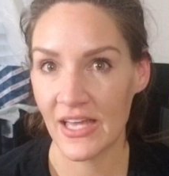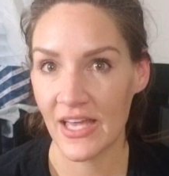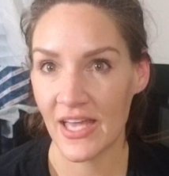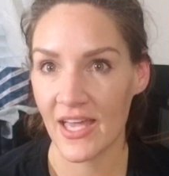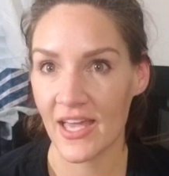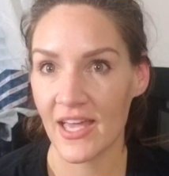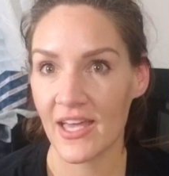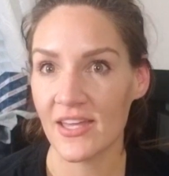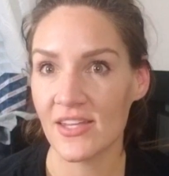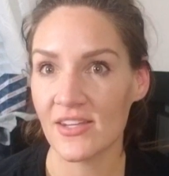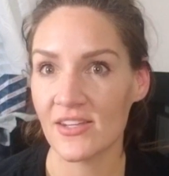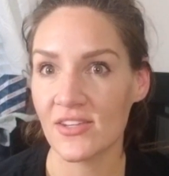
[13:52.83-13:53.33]

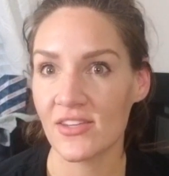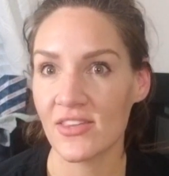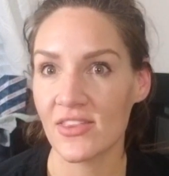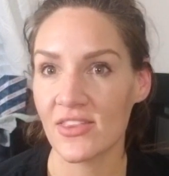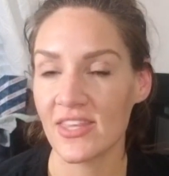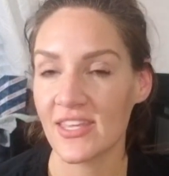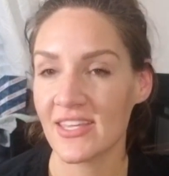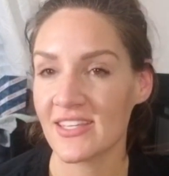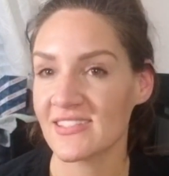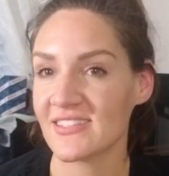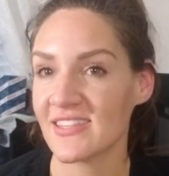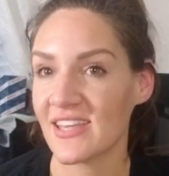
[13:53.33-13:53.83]
And
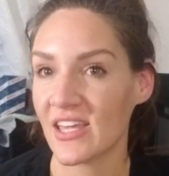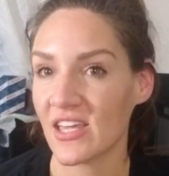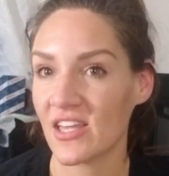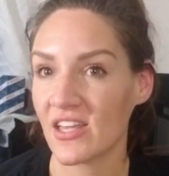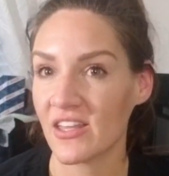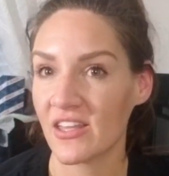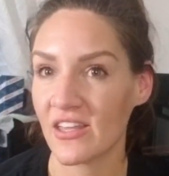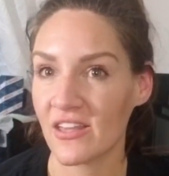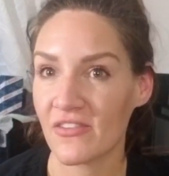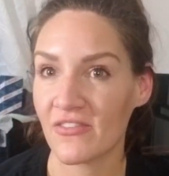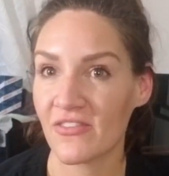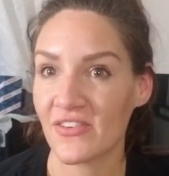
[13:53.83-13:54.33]
things like
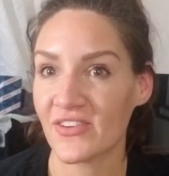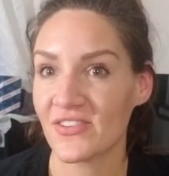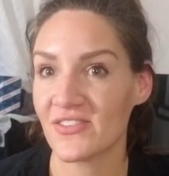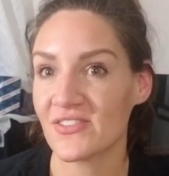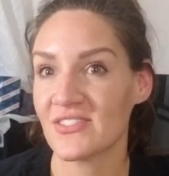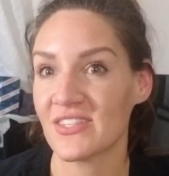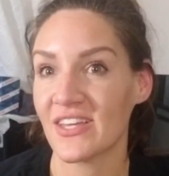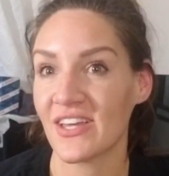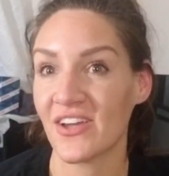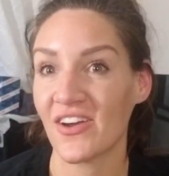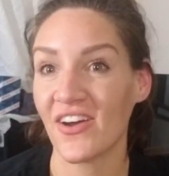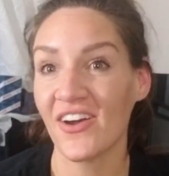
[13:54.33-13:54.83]
ClickFunnels
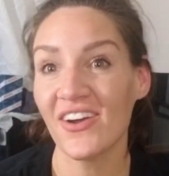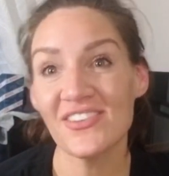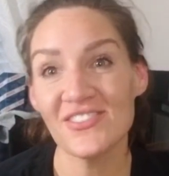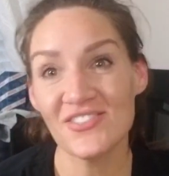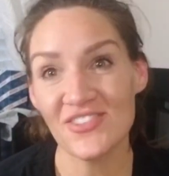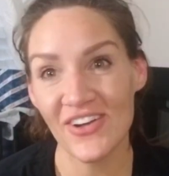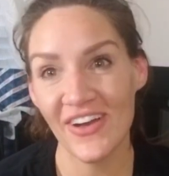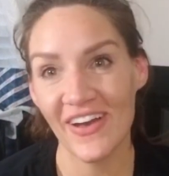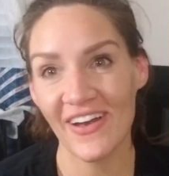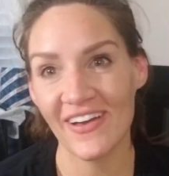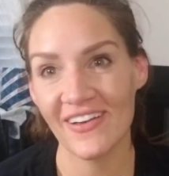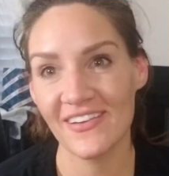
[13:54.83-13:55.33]
and
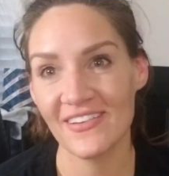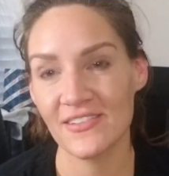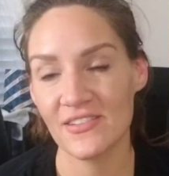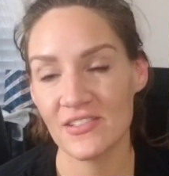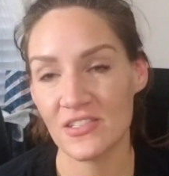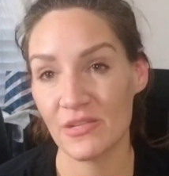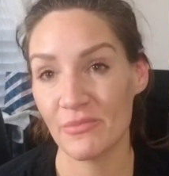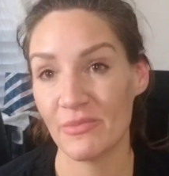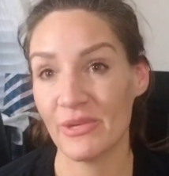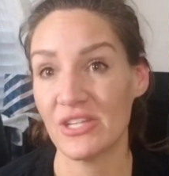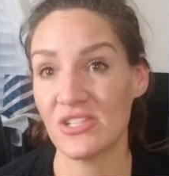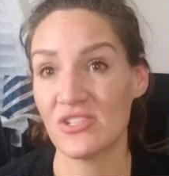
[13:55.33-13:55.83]
Kartra
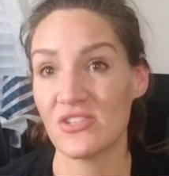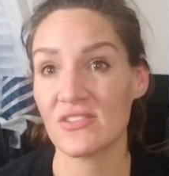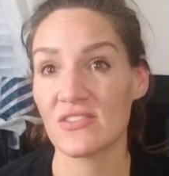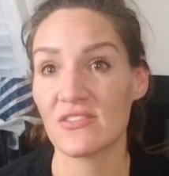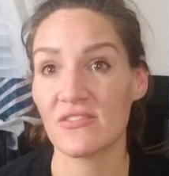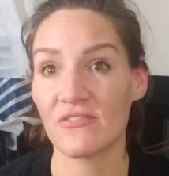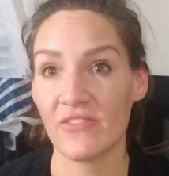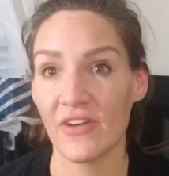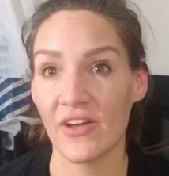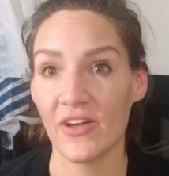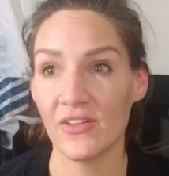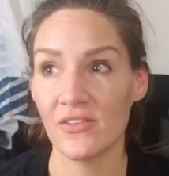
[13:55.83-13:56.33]
to me just
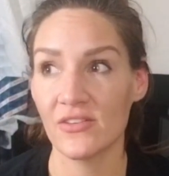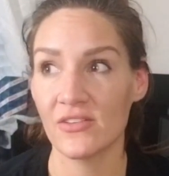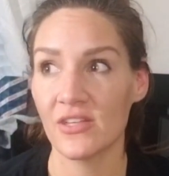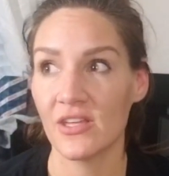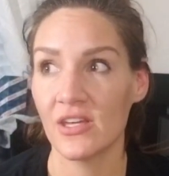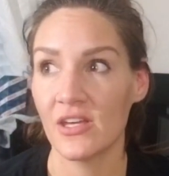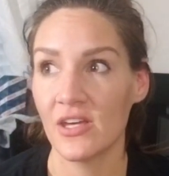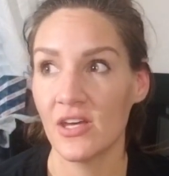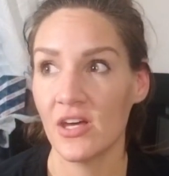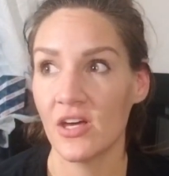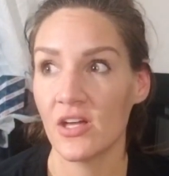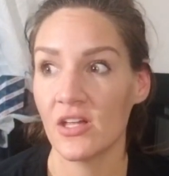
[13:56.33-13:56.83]
felt
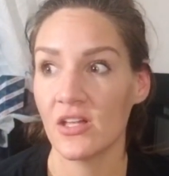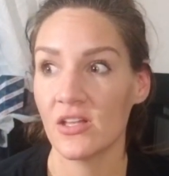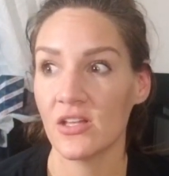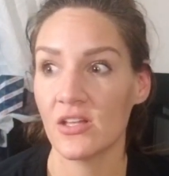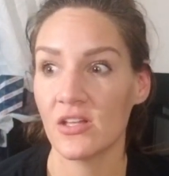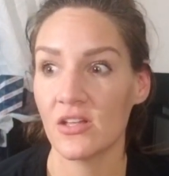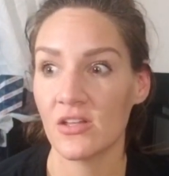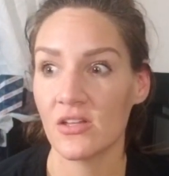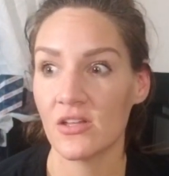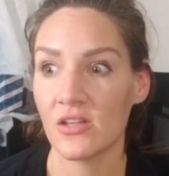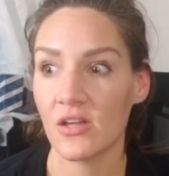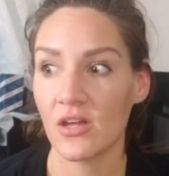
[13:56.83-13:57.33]

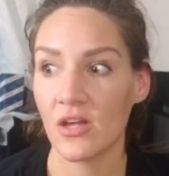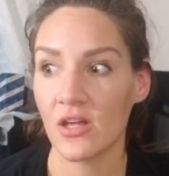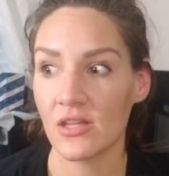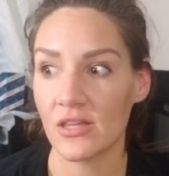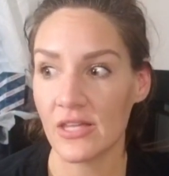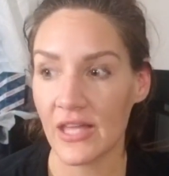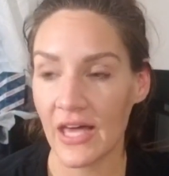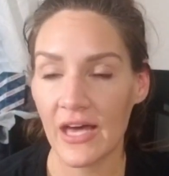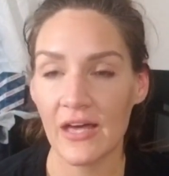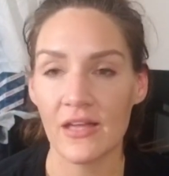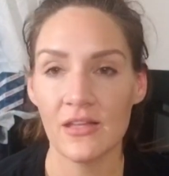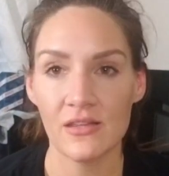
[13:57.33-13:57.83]
a
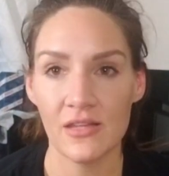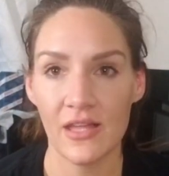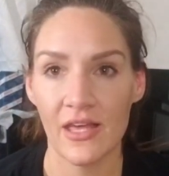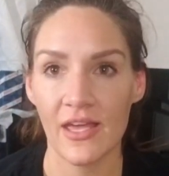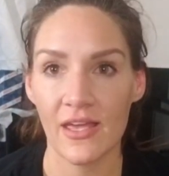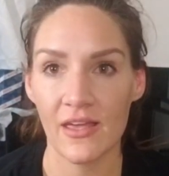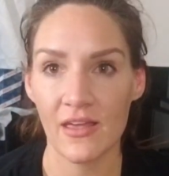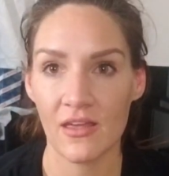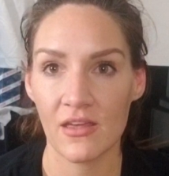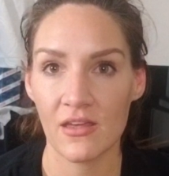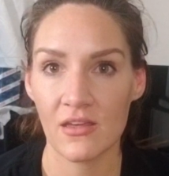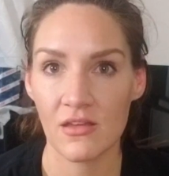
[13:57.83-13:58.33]
lot
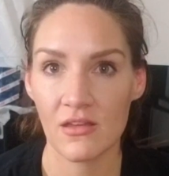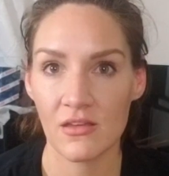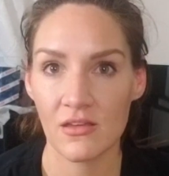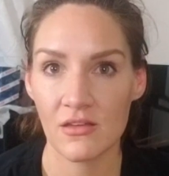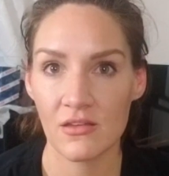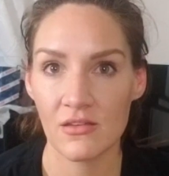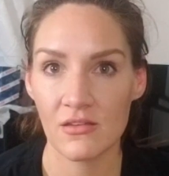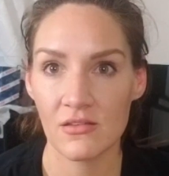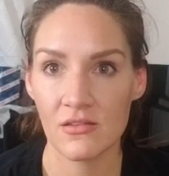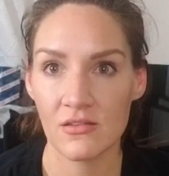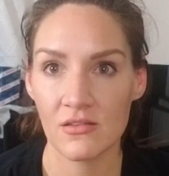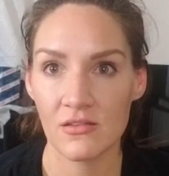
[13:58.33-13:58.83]
like
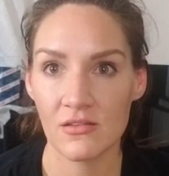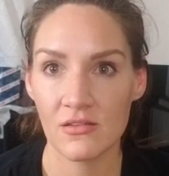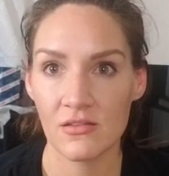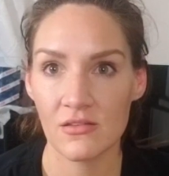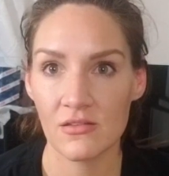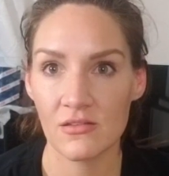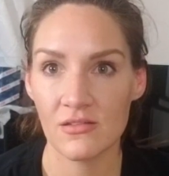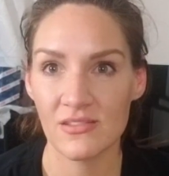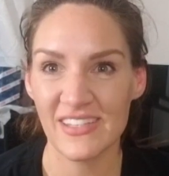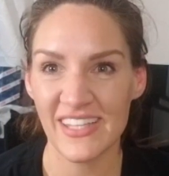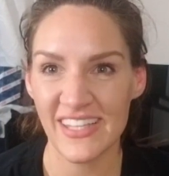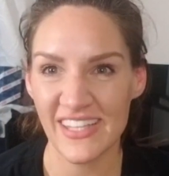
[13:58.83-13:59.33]

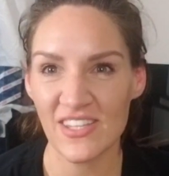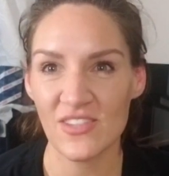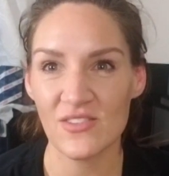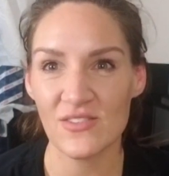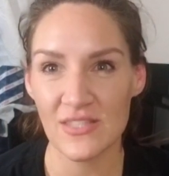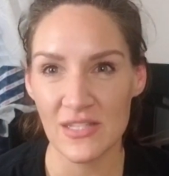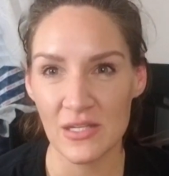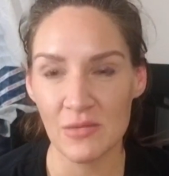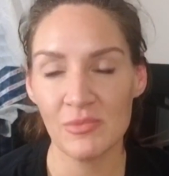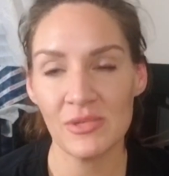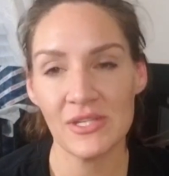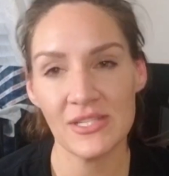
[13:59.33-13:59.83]

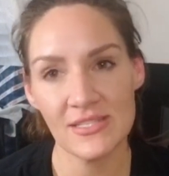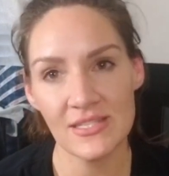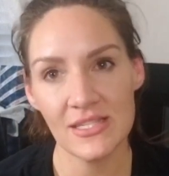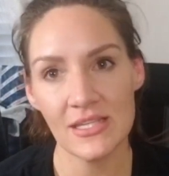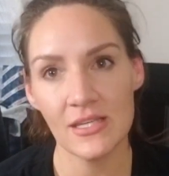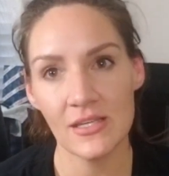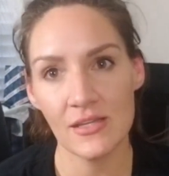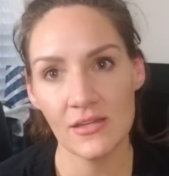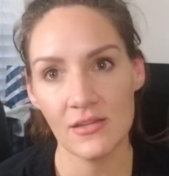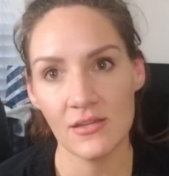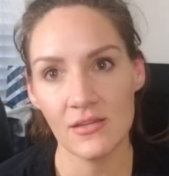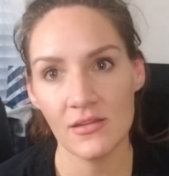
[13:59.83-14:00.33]
using a
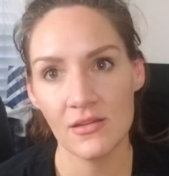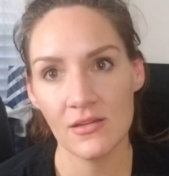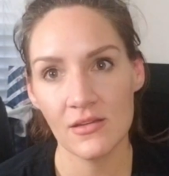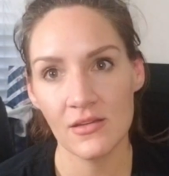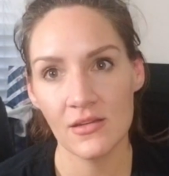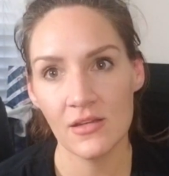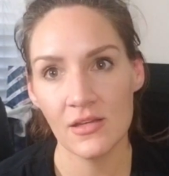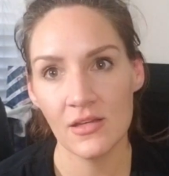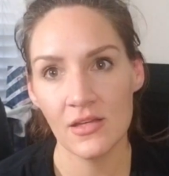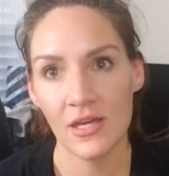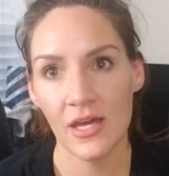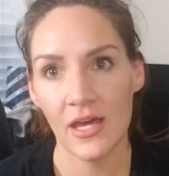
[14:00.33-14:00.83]
PC.
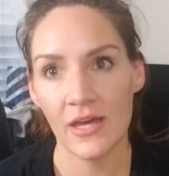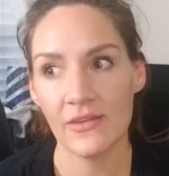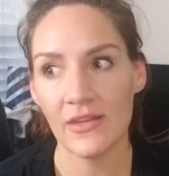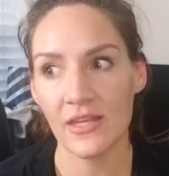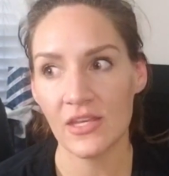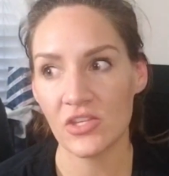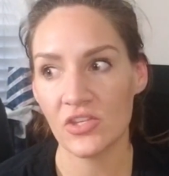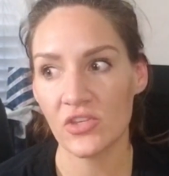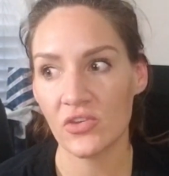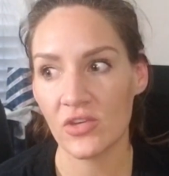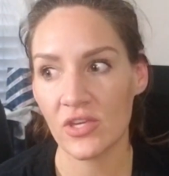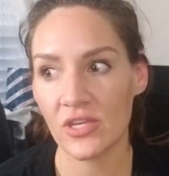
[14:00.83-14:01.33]
And
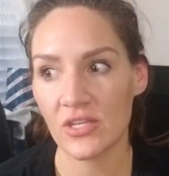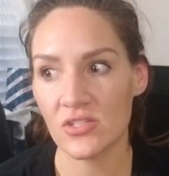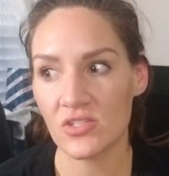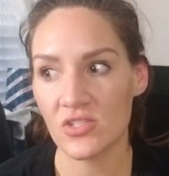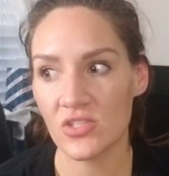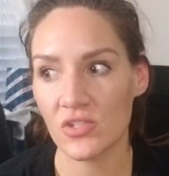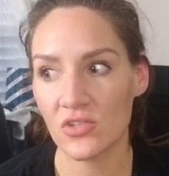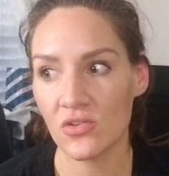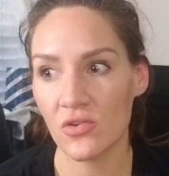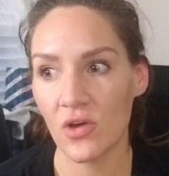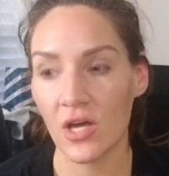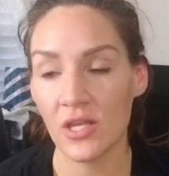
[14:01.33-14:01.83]
like you can
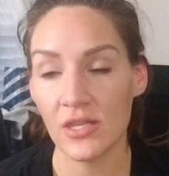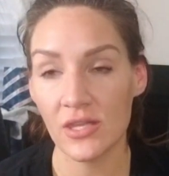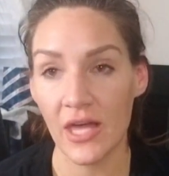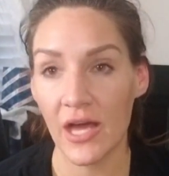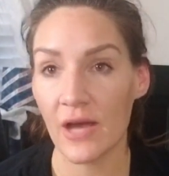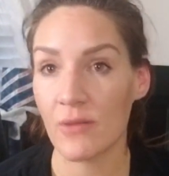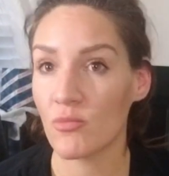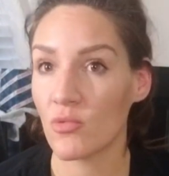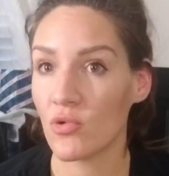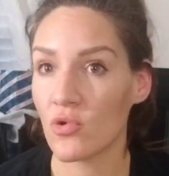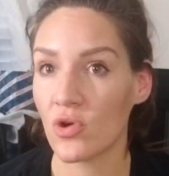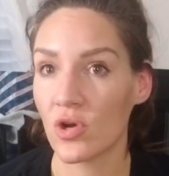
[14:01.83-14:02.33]
do a
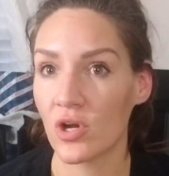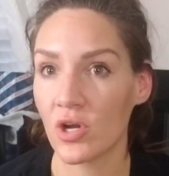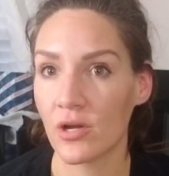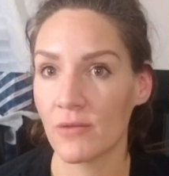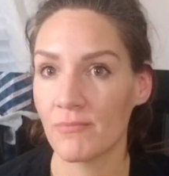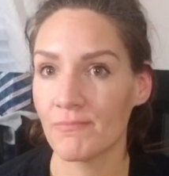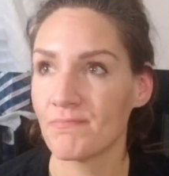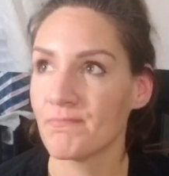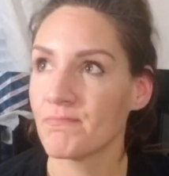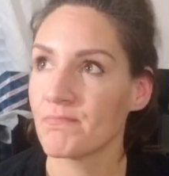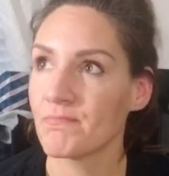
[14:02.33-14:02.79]
lot more